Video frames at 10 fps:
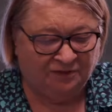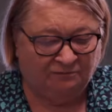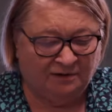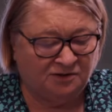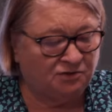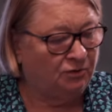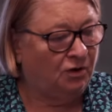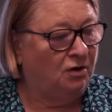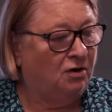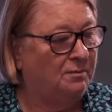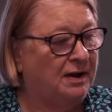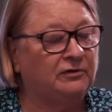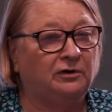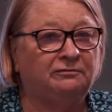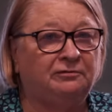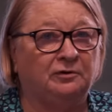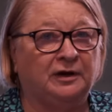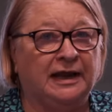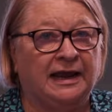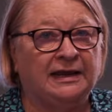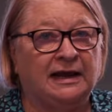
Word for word: the Russell Hob, I've got a fruitcake